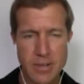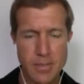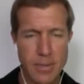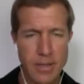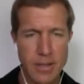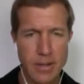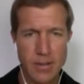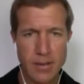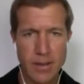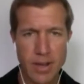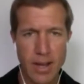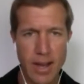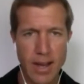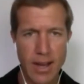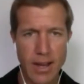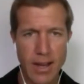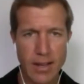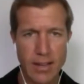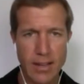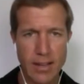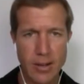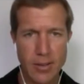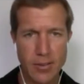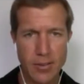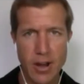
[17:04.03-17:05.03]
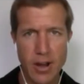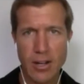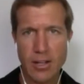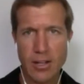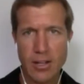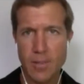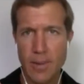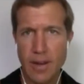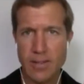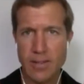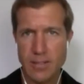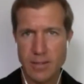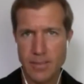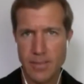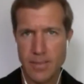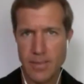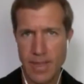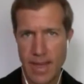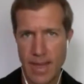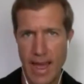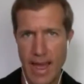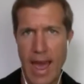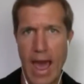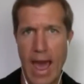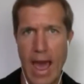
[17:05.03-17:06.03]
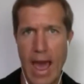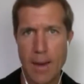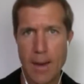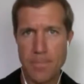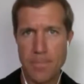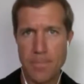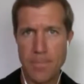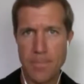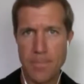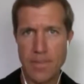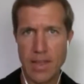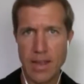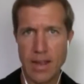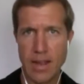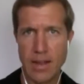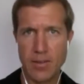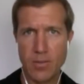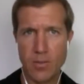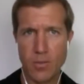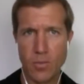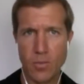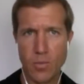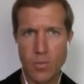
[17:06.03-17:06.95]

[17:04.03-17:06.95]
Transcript: I mean, you talked about that app that